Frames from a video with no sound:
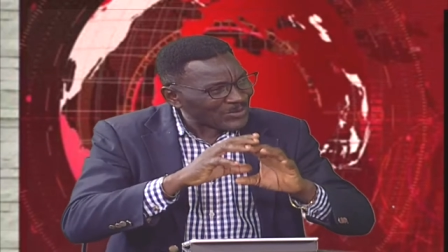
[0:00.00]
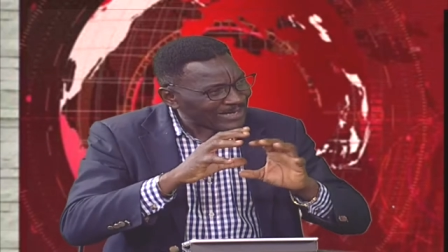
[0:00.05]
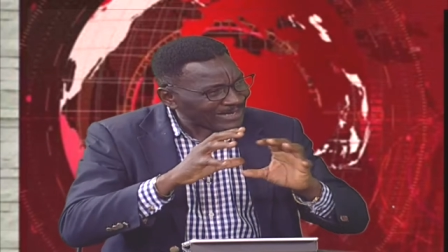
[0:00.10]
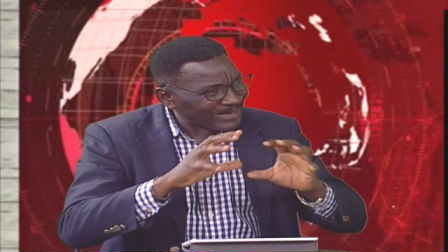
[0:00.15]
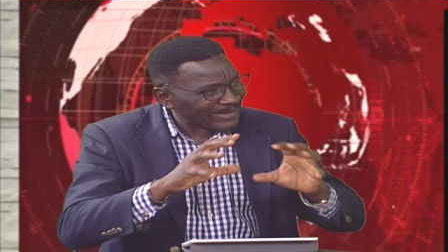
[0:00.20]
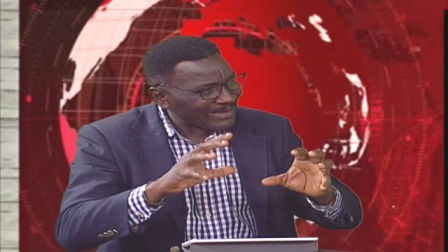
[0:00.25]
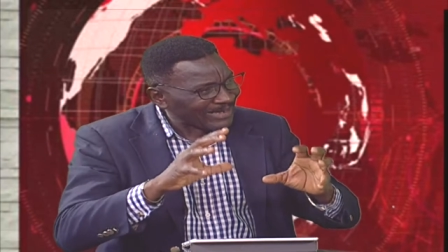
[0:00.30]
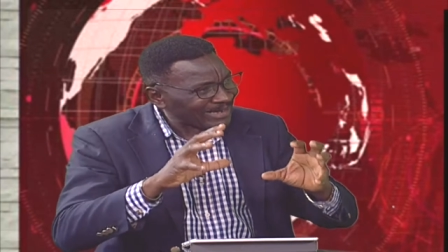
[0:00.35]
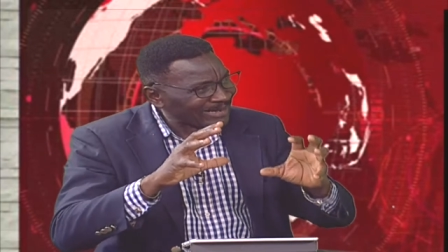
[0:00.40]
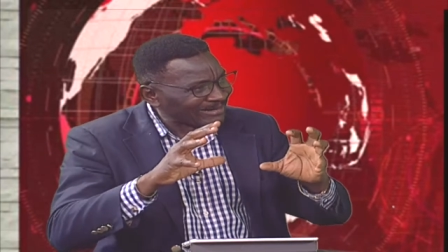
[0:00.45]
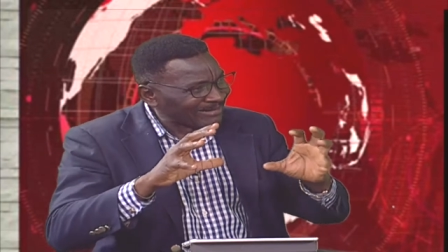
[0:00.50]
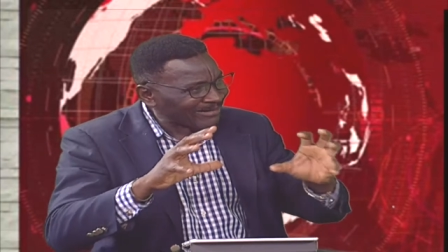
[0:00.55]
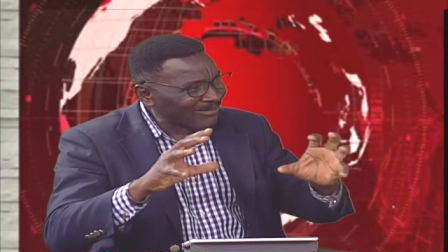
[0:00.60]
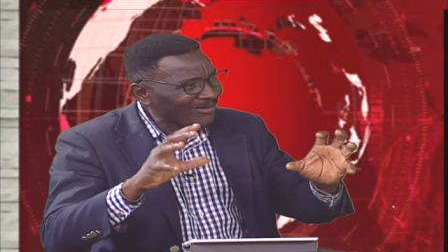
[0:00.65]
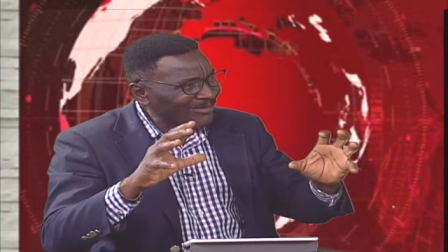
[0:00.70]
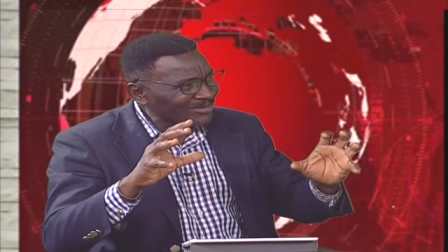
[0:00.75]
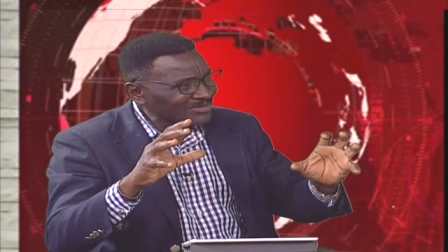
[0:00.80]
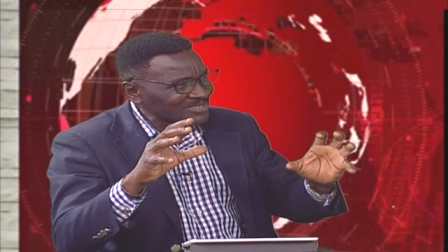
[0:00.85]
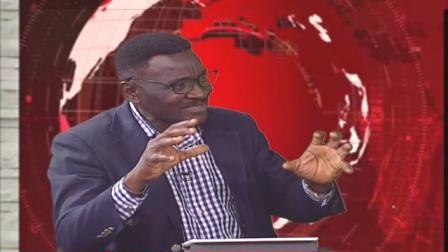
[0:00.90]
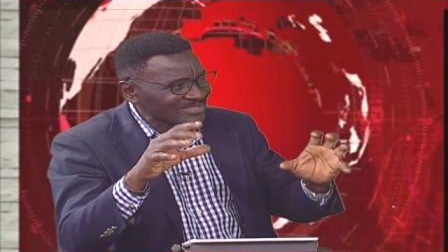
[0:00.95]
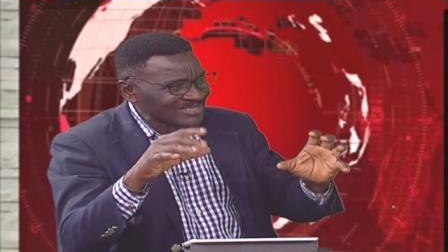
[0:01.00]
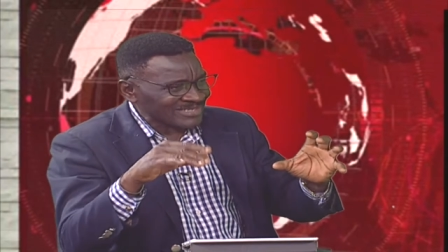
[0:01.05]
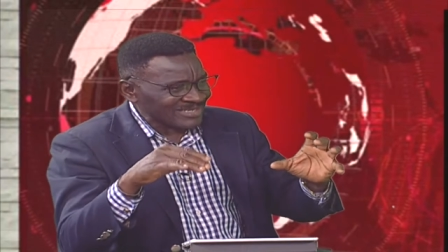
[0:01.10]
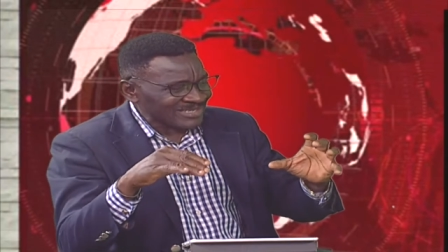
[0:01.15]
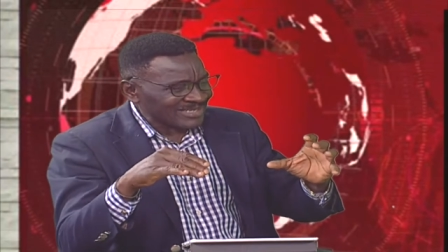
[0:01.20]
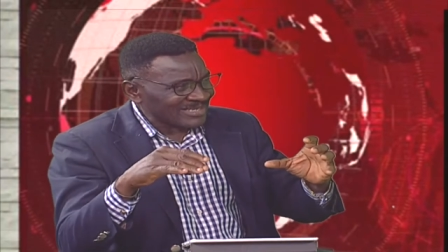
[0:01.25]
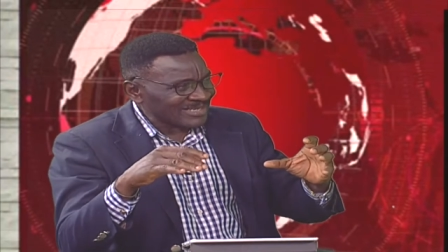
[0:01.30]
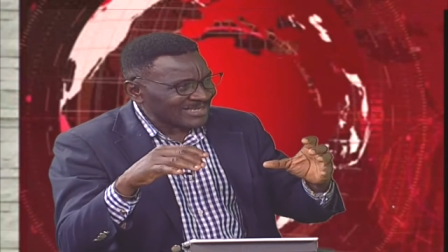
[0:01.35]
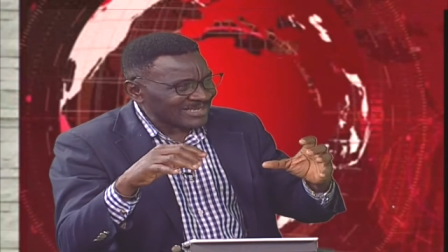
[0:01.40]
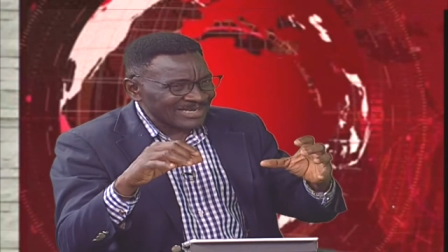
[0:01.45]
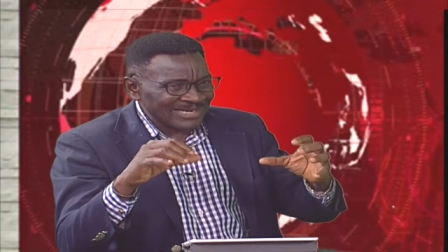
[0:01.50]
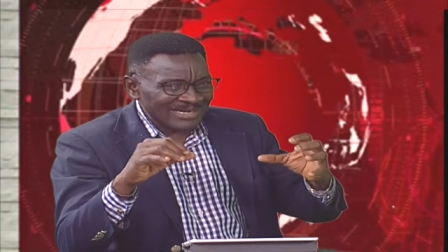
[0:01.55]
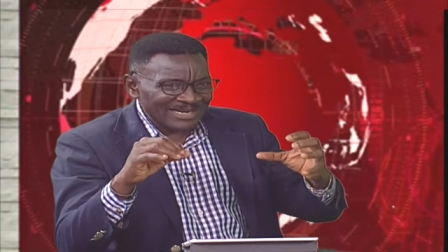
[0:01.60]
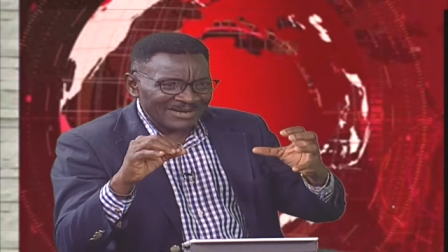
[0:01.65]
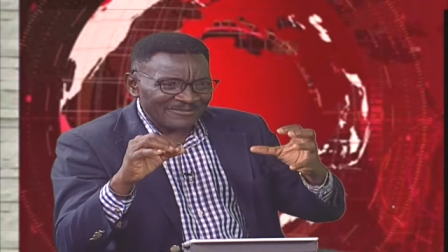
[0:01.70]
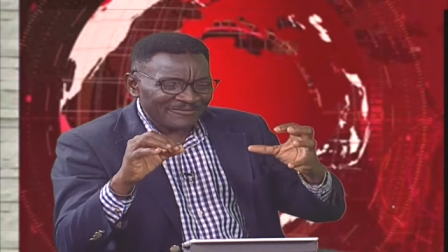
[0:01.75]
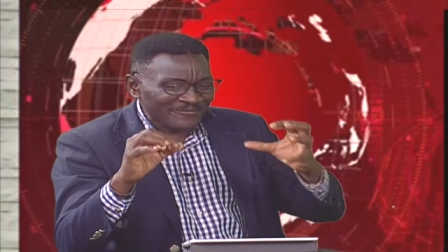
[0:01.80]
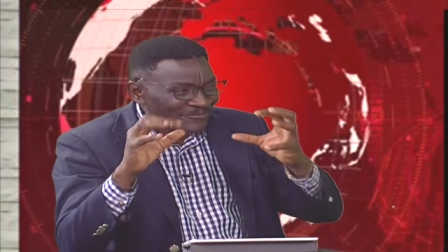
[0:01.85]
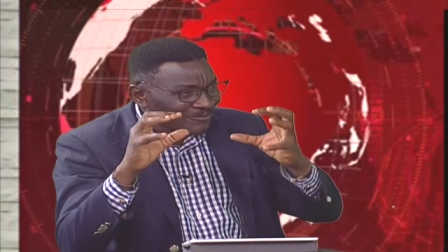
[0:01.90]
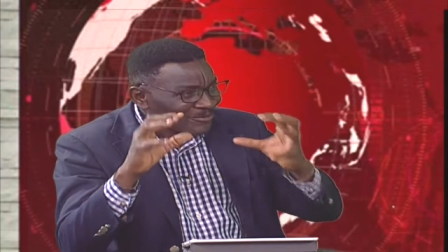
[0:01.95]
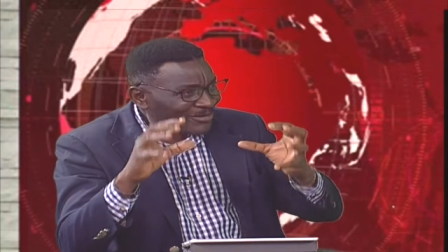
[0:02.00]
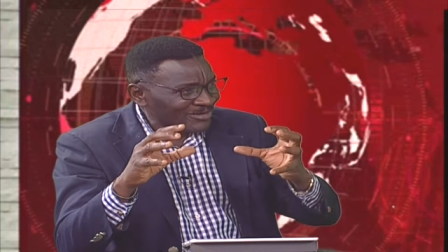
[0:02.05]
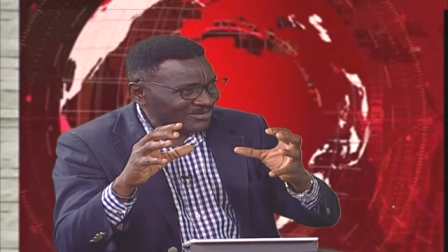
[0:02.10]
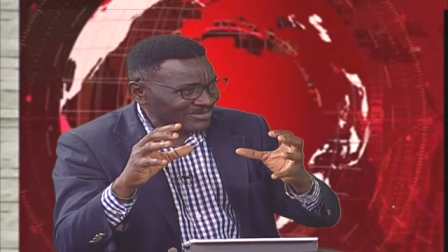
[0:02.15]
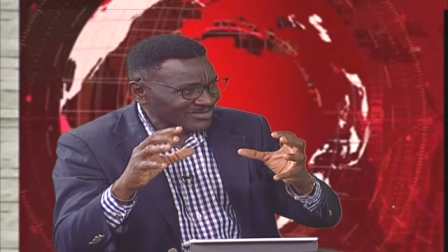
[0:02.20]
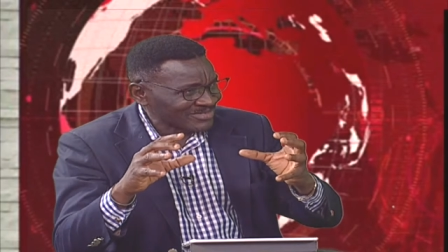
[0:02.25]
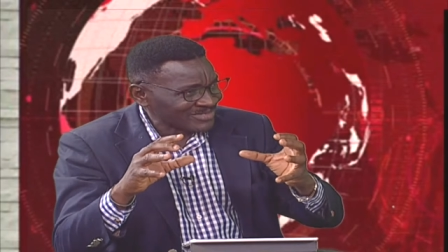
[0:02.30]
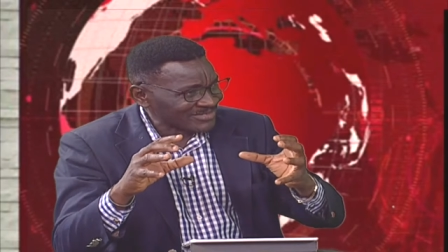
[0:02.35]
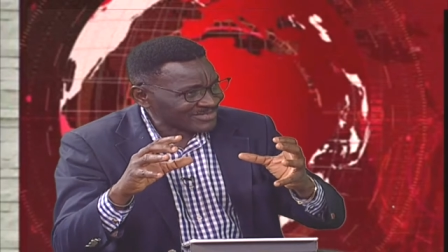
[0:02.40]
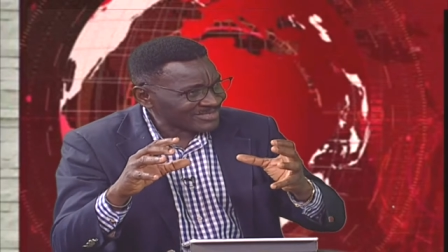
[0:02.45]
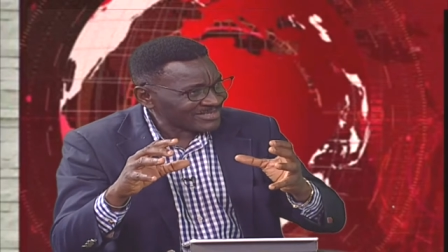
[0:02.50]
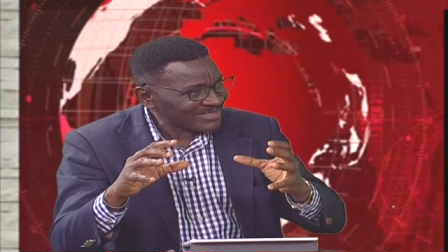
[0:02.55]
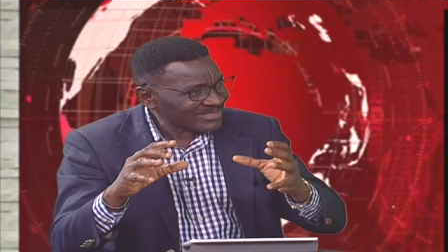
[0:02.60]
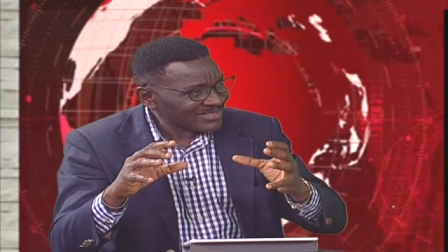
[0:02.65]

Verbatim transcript: clear-cut uh, focus